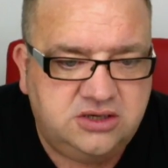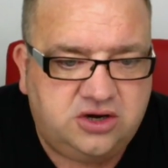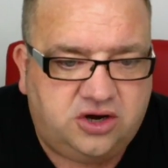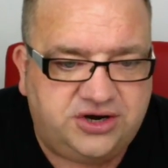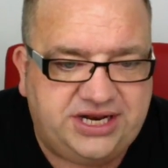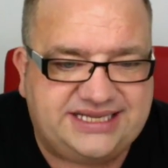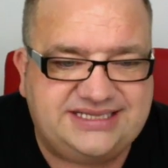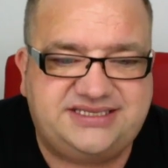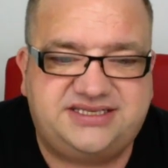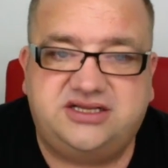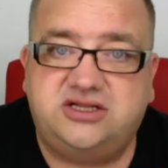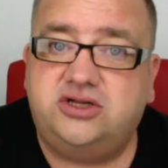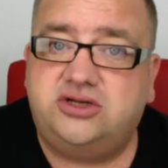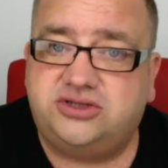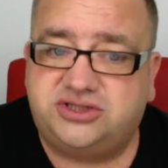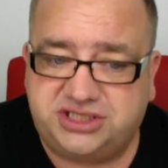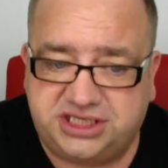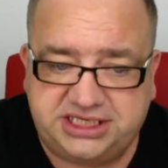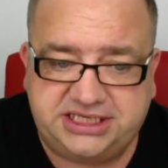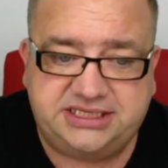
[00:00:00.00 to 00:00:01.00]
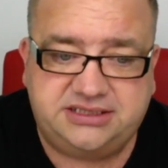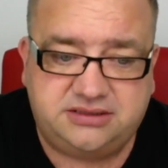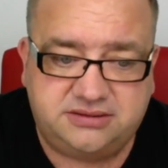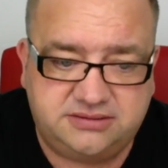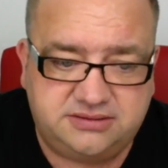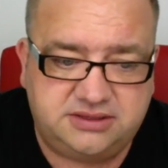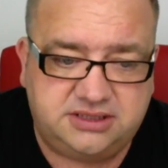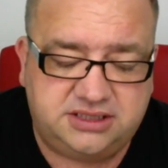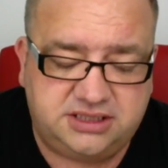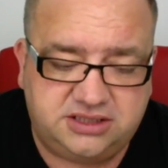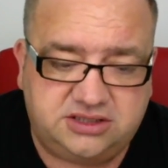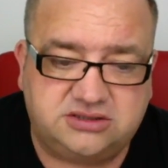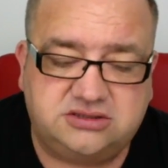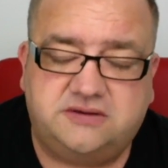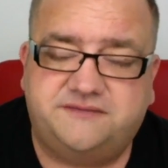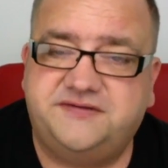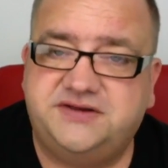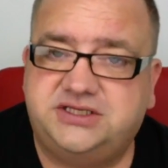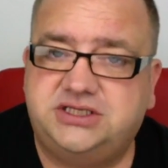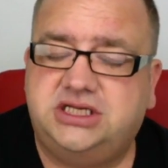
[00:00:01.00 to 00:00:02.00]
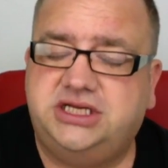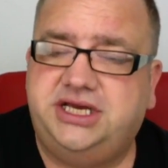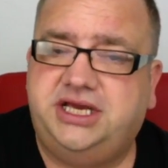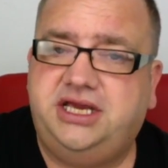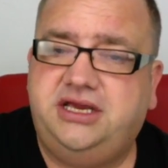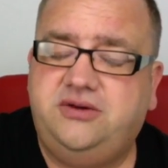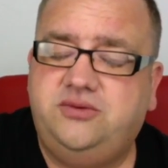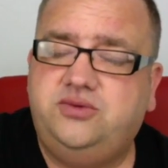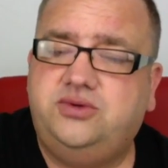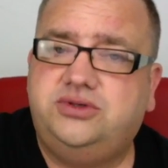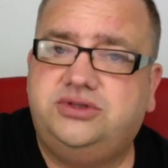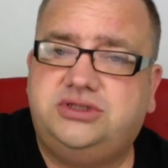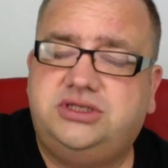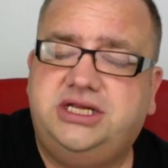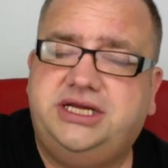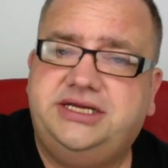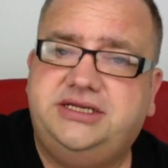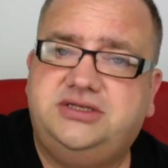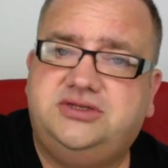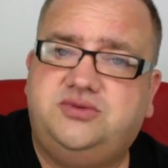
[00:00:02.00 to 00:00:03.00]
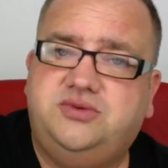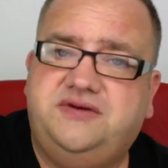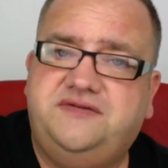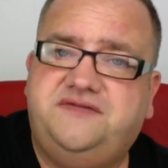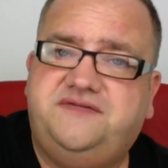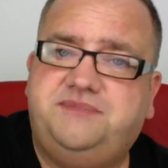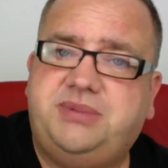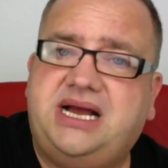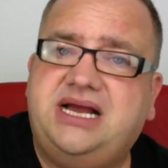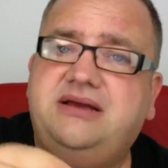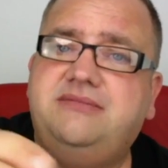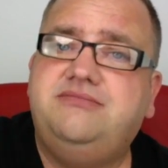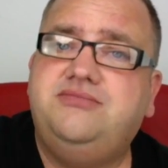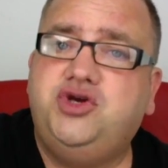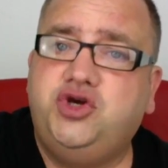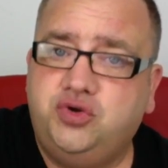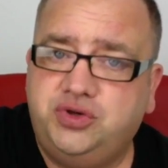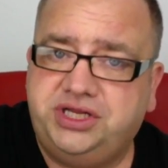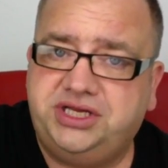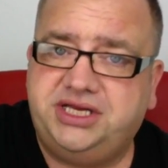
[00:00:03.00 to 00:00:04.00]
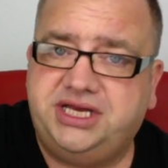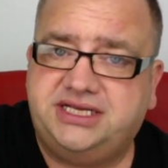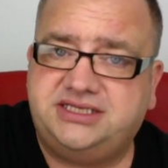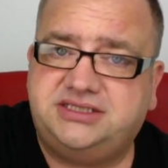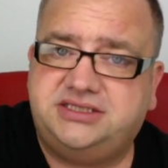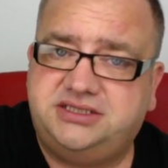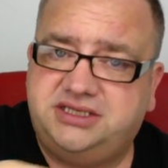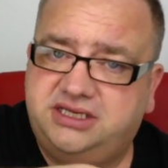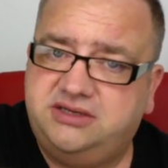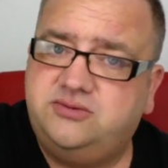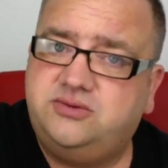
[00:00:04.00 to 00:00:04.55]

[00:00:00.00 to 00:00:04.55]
on Ancelotti, because obviously he was linked with Bayern Munich yesterday,